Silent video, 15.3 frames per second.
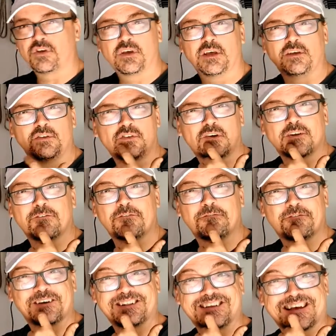He's got a
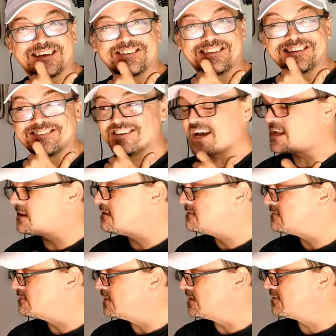fantastic channel
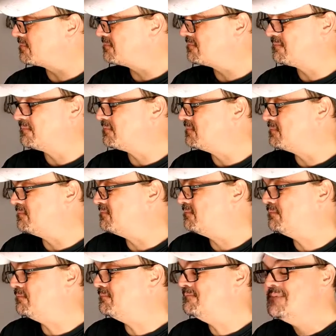with
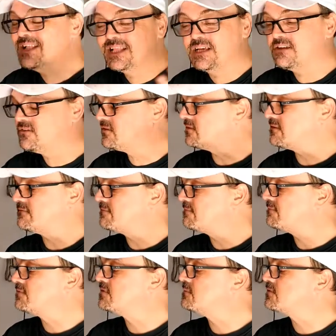millions of
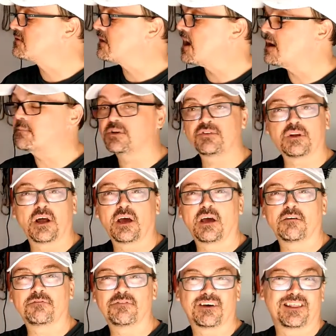subscribers and I
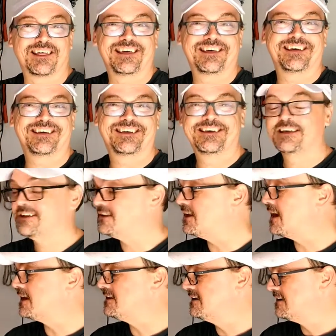have
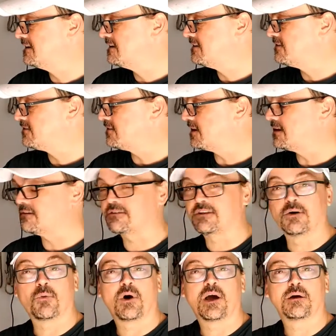none. So I don't
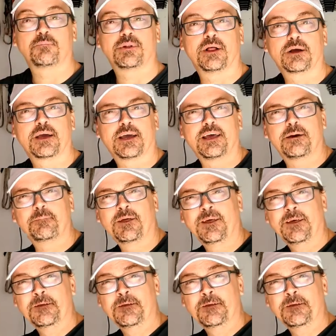know why I'm plugging him.